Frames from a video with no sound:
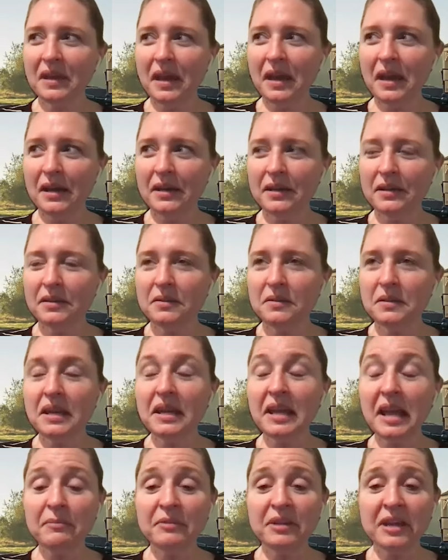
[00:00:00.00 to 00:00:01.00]
uh,
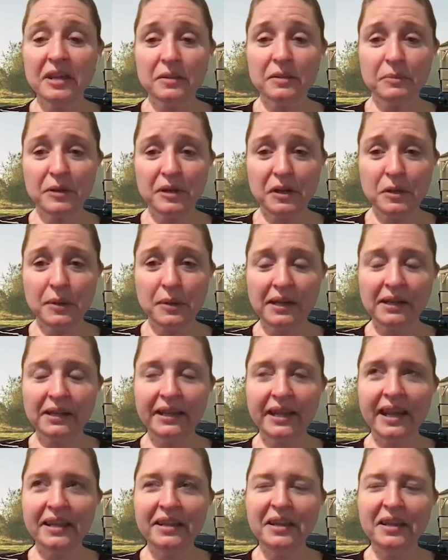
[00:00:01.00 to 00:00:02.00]
it came together pretty
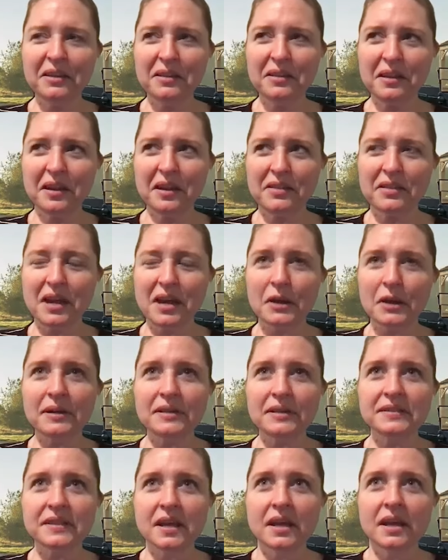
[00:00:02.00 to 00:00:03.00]
quickly. And the other thing I thought
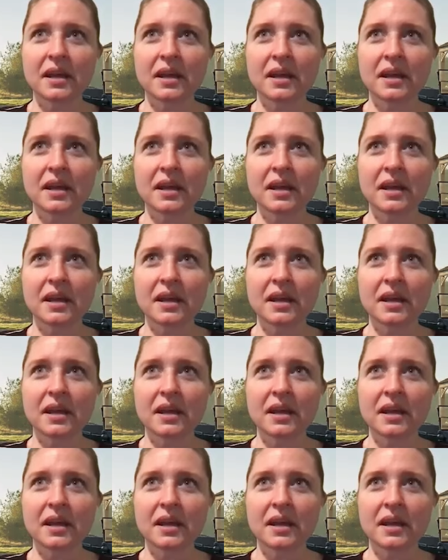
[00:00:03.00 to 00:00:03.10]
was,